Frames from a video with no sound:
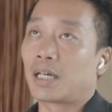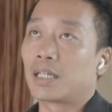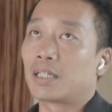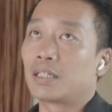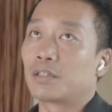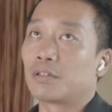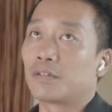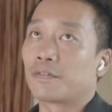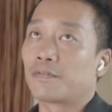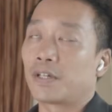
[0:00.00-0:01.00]
I need to
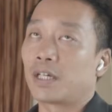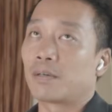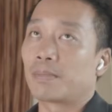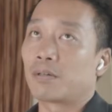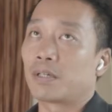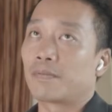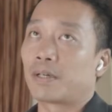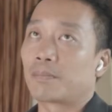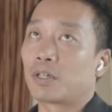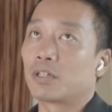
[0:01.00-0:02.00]
think about if
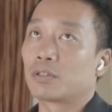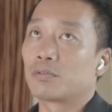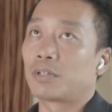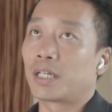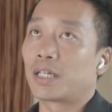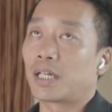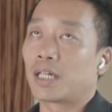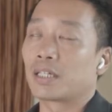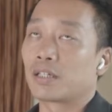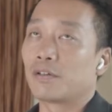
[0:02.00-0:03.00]
I'm going to write an
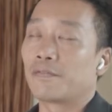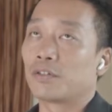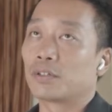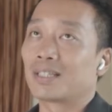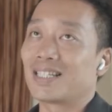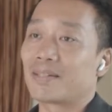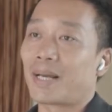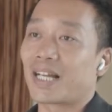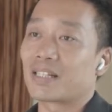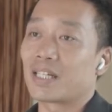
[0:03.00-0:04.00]
article for this
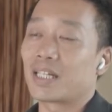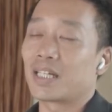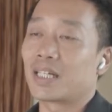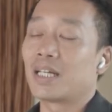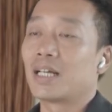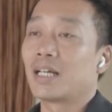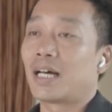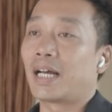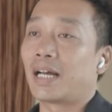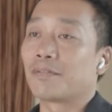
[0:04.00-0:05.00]
magazine,
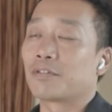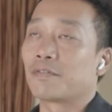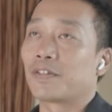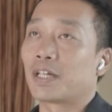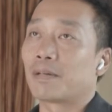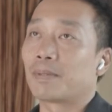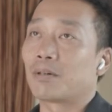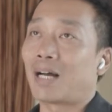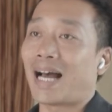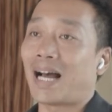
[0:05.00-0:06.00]
I have to think about
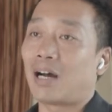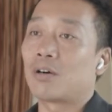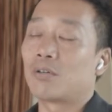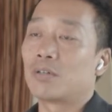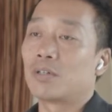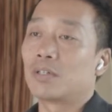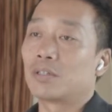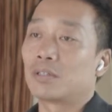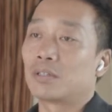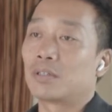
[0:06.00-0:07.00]
how
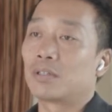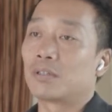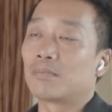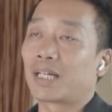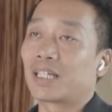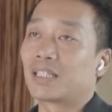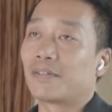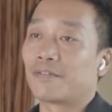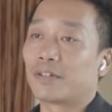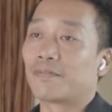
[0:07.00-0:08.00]
to make it
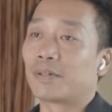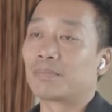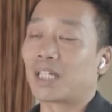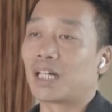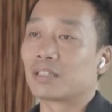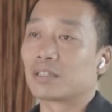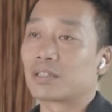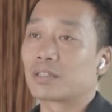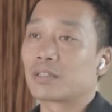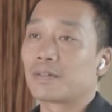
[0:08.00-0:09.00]
different from the
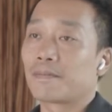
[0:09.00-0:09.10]
others.